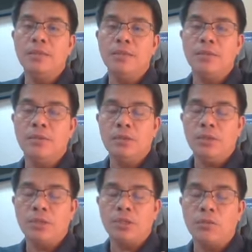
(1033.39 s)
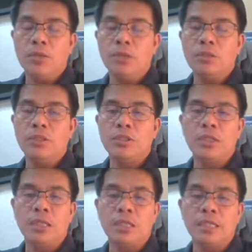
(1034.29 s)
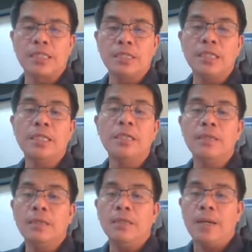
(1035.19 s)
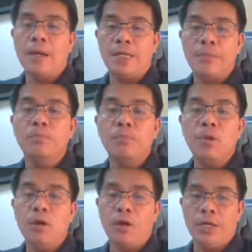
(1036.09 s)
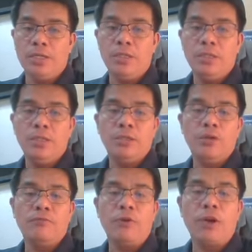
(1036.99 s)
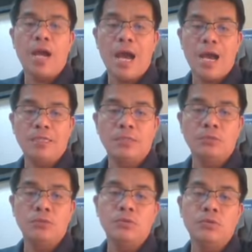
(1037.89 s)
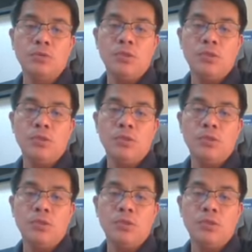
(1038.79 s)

no, that we could still employ, no, for us to